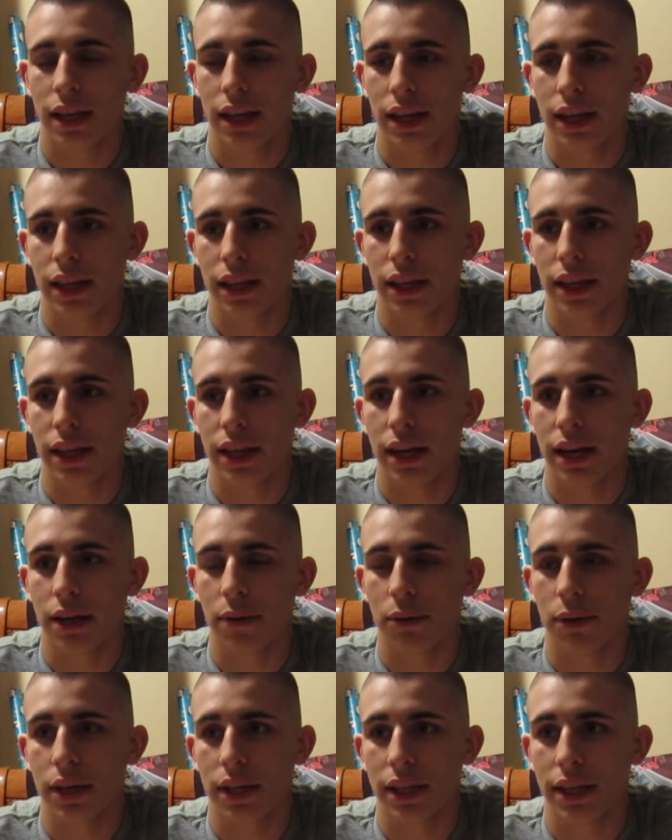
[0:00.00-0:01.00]
And then I
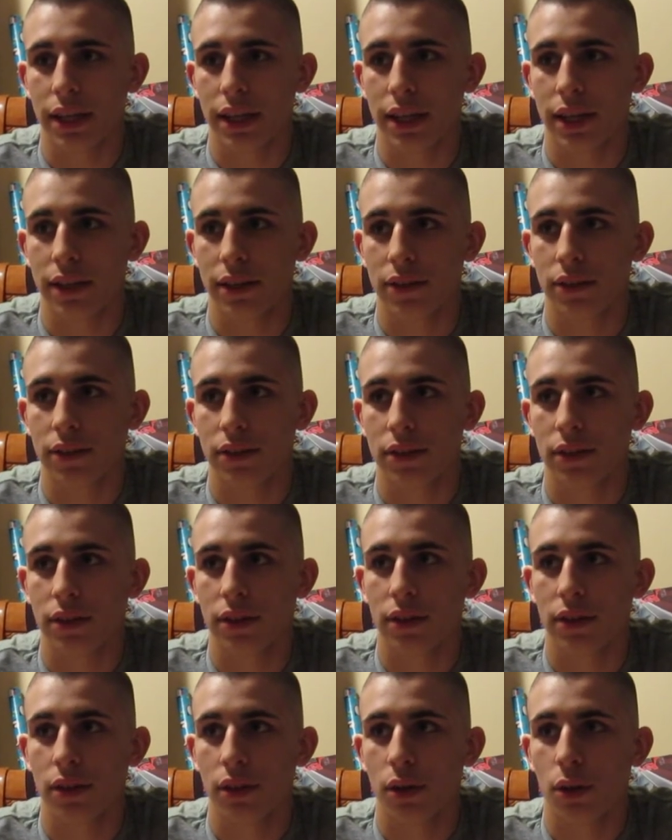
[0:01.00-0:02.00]
went against
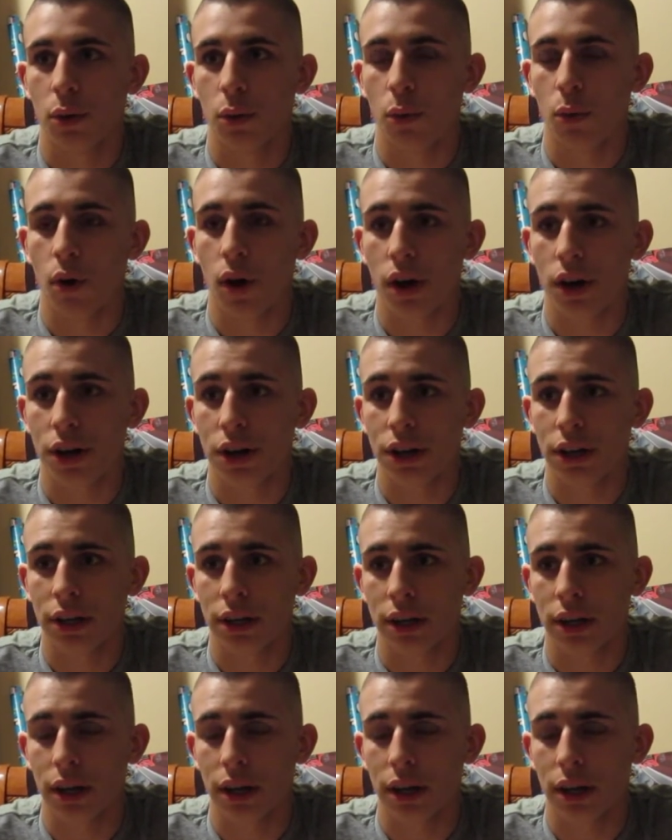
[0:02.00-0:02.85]
water.